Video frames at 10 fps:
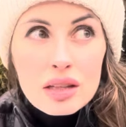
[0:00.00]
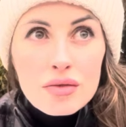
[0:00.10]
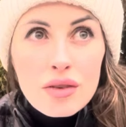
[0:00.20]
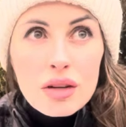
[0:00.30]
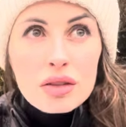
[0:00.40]

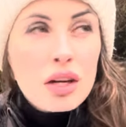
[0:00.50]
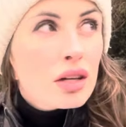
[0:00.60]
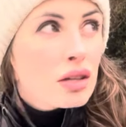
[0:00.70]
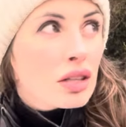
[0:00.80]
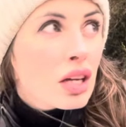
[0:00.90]

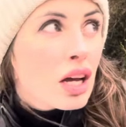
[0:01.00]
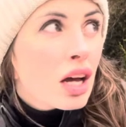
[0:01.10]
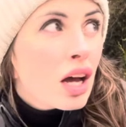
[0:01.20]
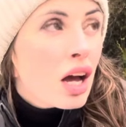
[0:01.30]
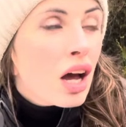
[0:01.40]
photos.
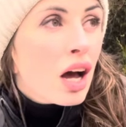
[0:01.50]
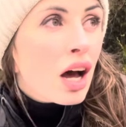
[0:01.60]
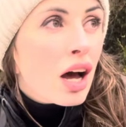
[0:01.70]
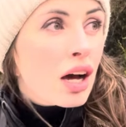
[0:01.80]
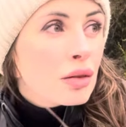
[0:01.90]

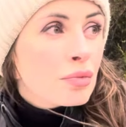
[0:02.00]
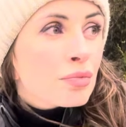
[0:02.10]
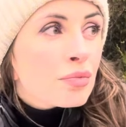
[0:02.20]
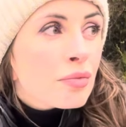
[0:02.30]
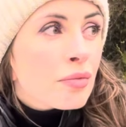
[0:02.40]
Um,
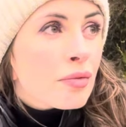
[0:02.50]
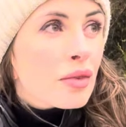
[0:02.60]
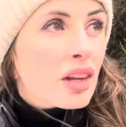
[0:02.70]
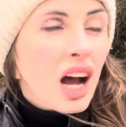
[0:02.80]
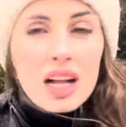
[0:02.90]

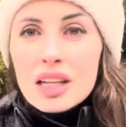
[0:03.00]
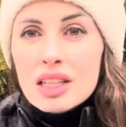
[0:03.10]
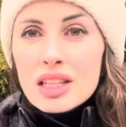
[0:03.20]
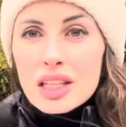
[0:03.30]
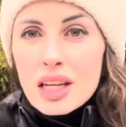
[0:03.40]
I'll
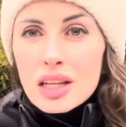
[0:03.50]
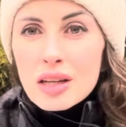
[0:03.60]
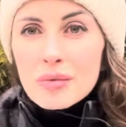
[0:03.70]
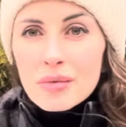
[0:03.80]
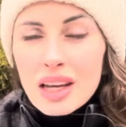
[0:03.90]
insert
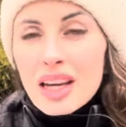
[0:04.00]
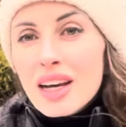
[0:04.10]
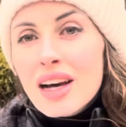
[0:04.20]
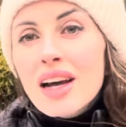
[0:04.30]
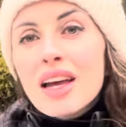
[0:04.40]
them
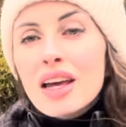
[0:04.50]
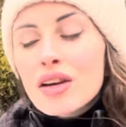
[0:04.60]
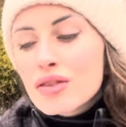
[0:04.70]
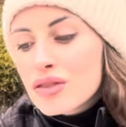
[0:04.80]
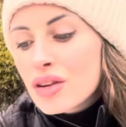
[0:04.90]
here
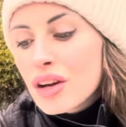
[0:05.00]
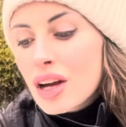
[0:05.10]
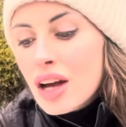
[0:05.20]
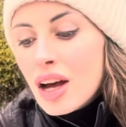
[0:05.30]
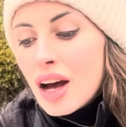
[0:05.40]
if
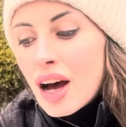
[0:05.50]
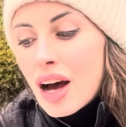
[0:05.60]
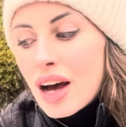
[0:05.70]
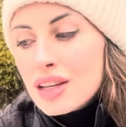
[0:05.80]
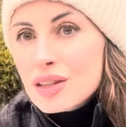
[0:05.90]

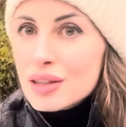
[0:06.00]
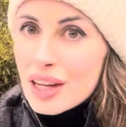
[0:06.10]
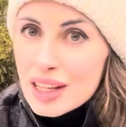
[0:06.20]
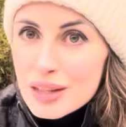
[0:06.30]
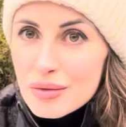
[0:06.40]
I do
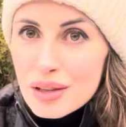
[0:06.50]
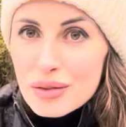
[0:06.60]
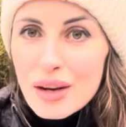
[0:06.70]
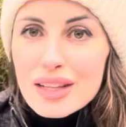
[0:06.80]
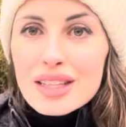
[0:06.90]
take some good
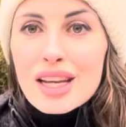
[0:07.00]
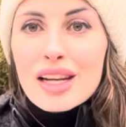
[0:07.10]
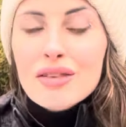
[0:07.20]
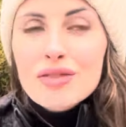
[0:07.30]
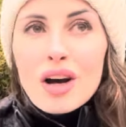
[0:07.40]
ones and
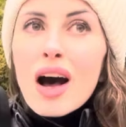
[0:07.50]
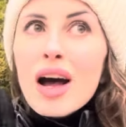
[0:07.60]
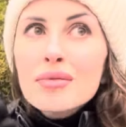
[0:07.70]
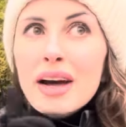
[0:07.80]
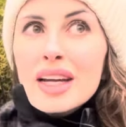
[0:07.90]
if not I
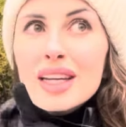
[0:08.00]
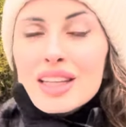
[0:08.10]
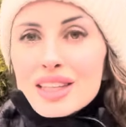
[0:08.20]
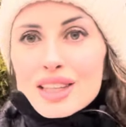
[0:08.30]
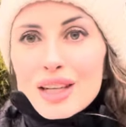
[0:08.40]
might
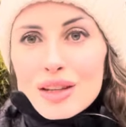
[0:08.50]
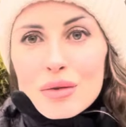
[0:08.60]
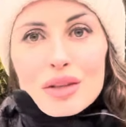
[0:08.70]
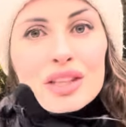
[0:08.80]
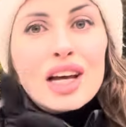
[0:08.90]
insert the
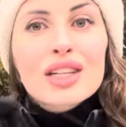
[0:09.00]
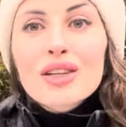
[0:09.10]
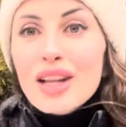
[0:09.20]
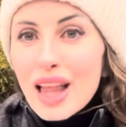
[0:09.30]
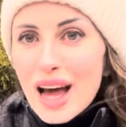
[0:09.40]
ones I took
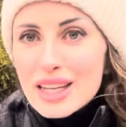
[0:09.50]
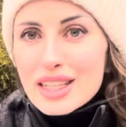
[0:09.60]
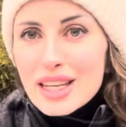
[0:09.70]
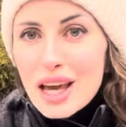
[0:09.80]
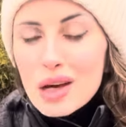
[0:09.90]
last
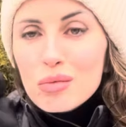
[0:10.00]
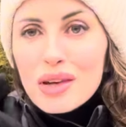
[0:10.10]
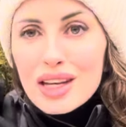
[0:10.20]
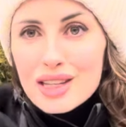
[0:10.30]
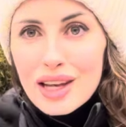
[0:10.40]
year
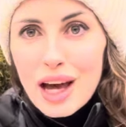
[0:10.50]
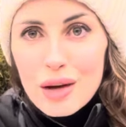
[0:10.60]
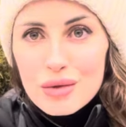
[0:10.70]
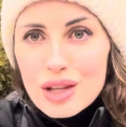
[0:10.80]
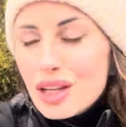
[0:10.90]
because I
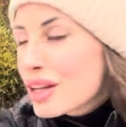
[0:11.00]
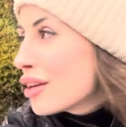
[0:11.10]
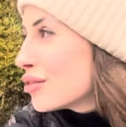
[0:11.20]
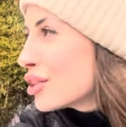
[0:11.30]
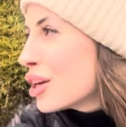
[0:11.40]
absolutely
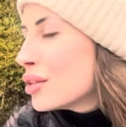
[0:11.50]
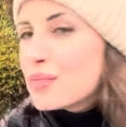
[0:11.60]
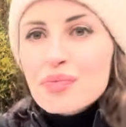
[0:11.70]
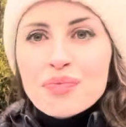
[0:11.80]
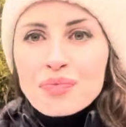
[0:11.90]
loved